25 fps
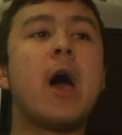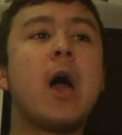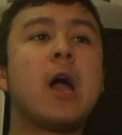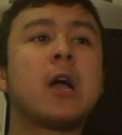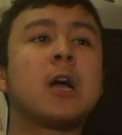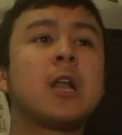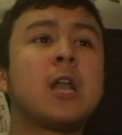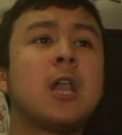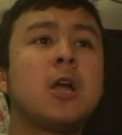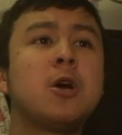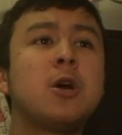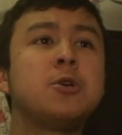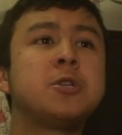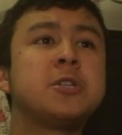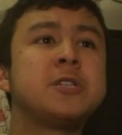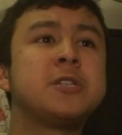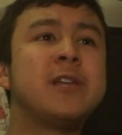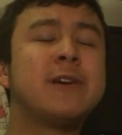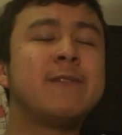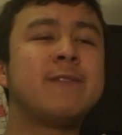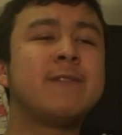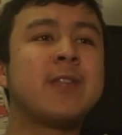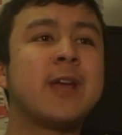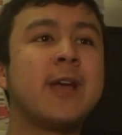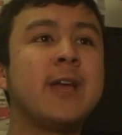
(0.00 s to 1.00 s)
close and
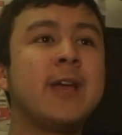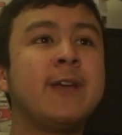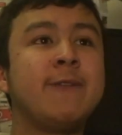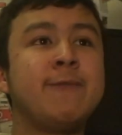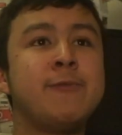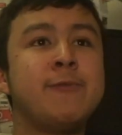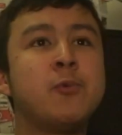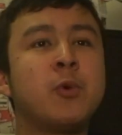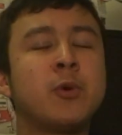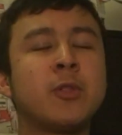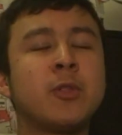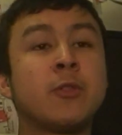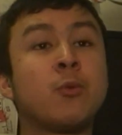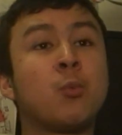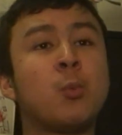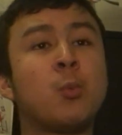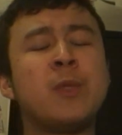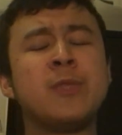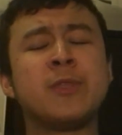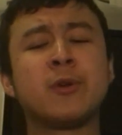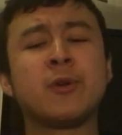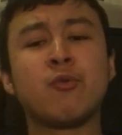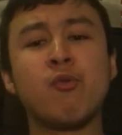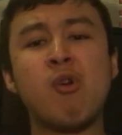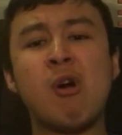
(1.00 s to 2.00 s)
overtake if he wanted to win
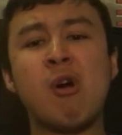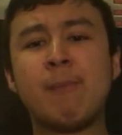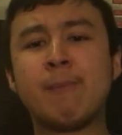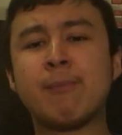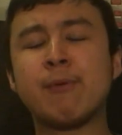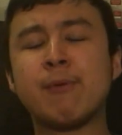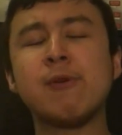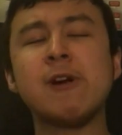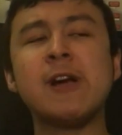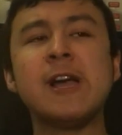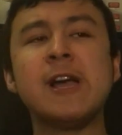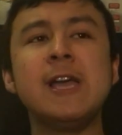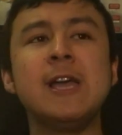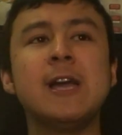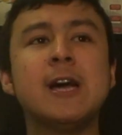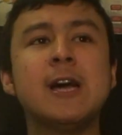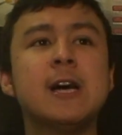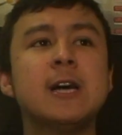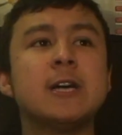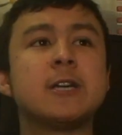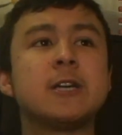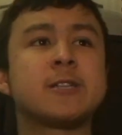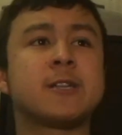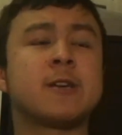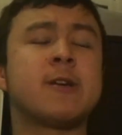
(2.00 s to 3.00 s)
the Grand Prix.
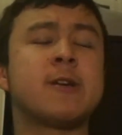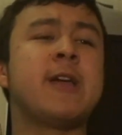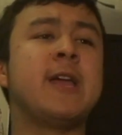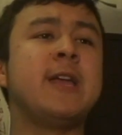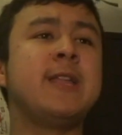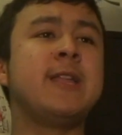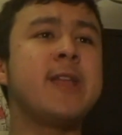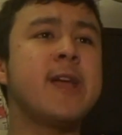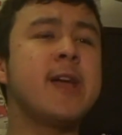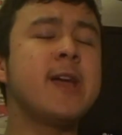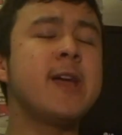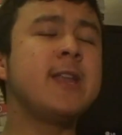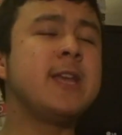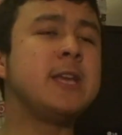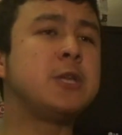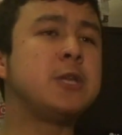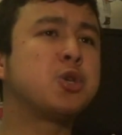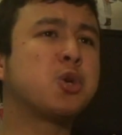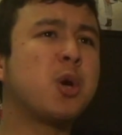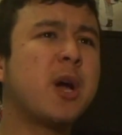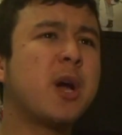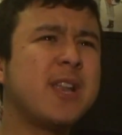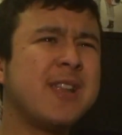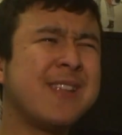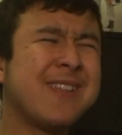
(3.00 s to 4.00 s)
So he did. He
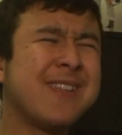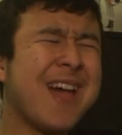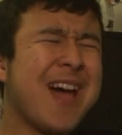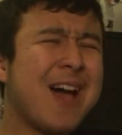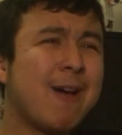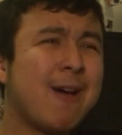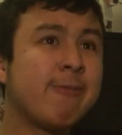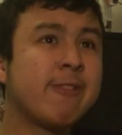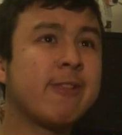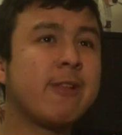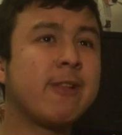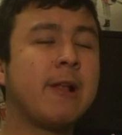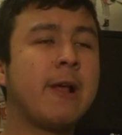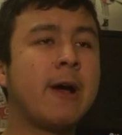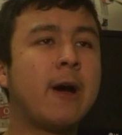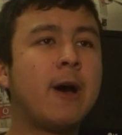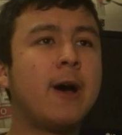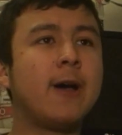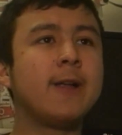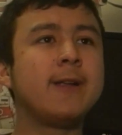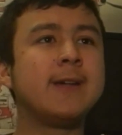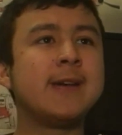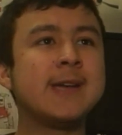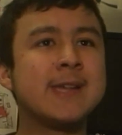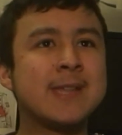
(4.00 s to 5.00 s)
tried his absolute
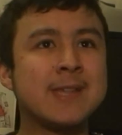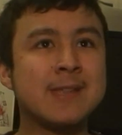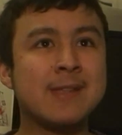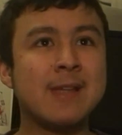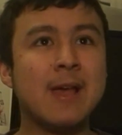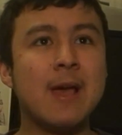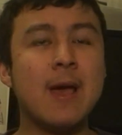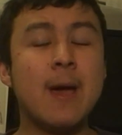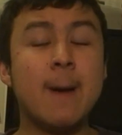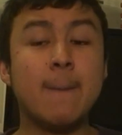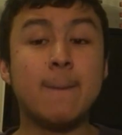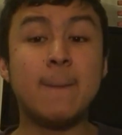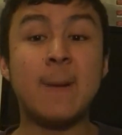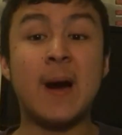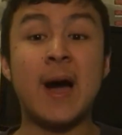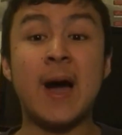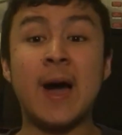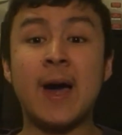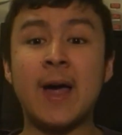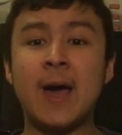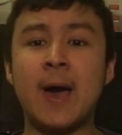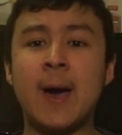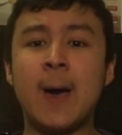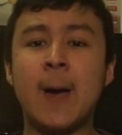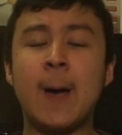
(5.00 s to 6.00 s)
hardest.
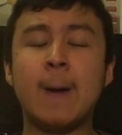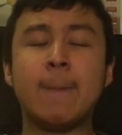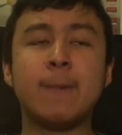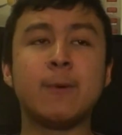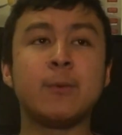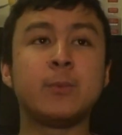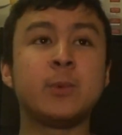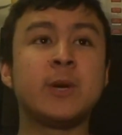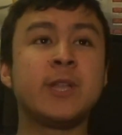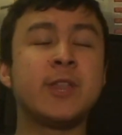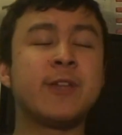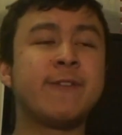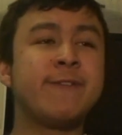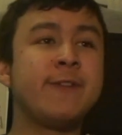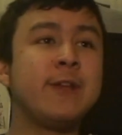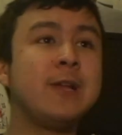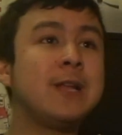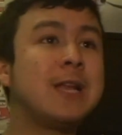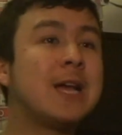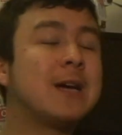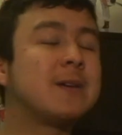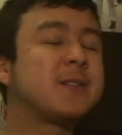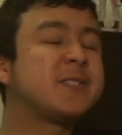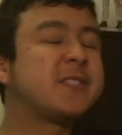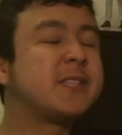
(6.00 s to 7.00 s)
But with a few
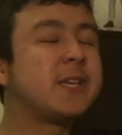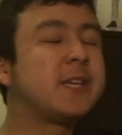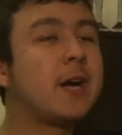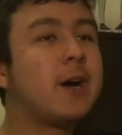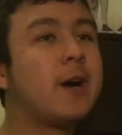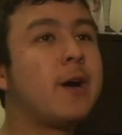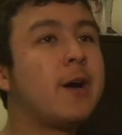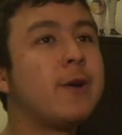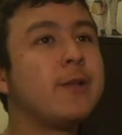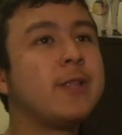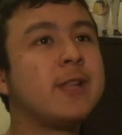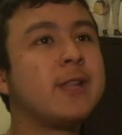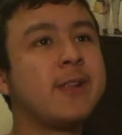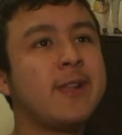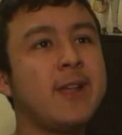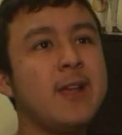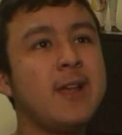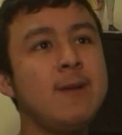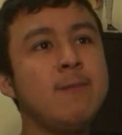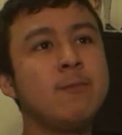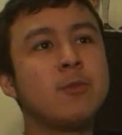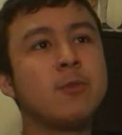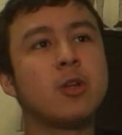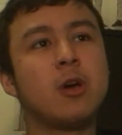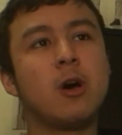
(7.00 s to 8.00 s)
laps to go, the
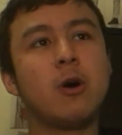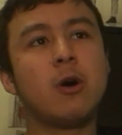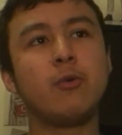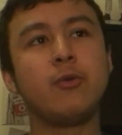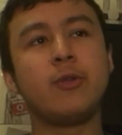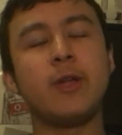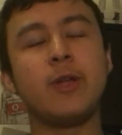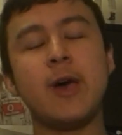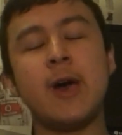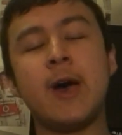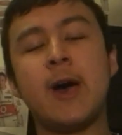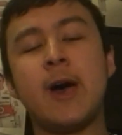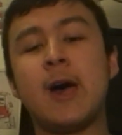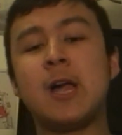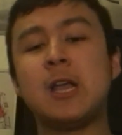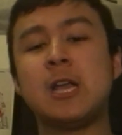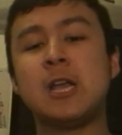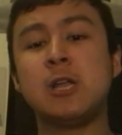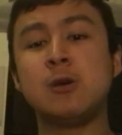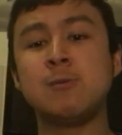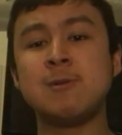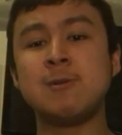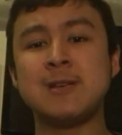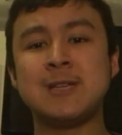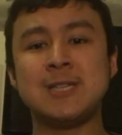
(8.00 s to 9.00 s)
team told
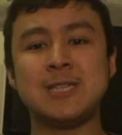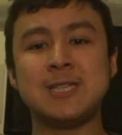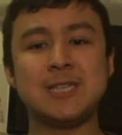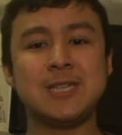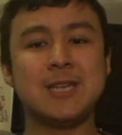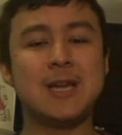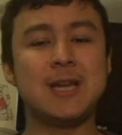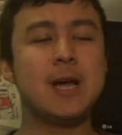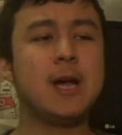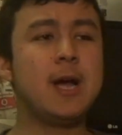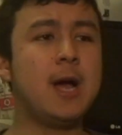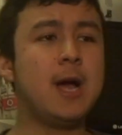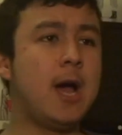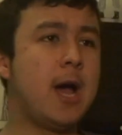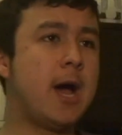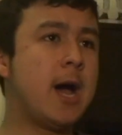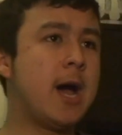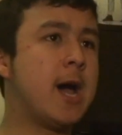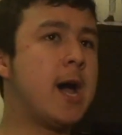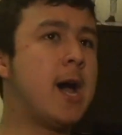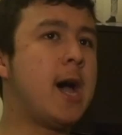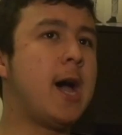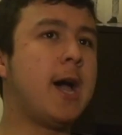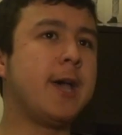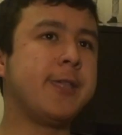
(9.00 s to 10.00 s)
Lewis
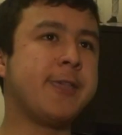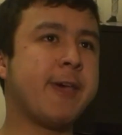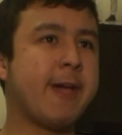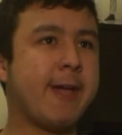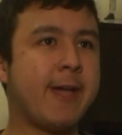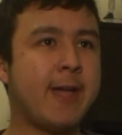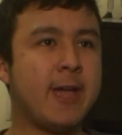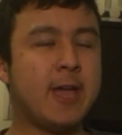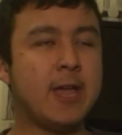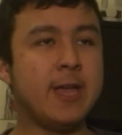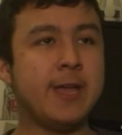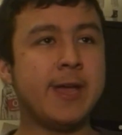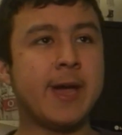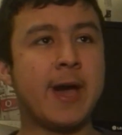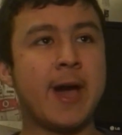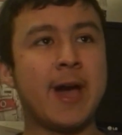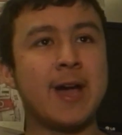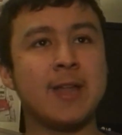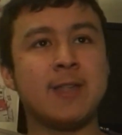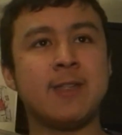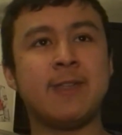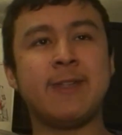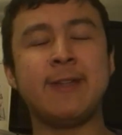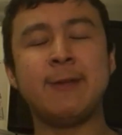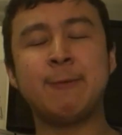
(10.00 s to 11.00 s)
that he
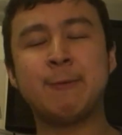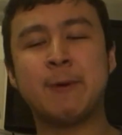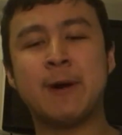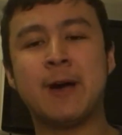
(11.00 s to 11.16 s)
had to